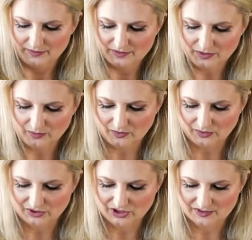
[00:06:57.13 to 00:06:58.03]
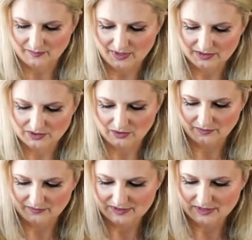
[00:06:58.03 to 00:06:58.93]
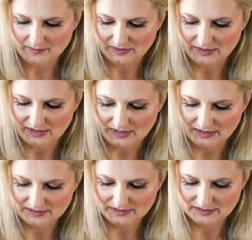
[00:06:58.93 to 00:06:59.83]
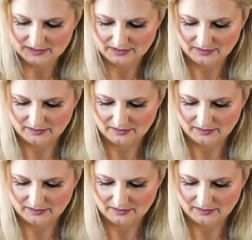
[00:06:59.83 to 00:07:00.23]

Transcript: So we're gonna just mix all of this up nice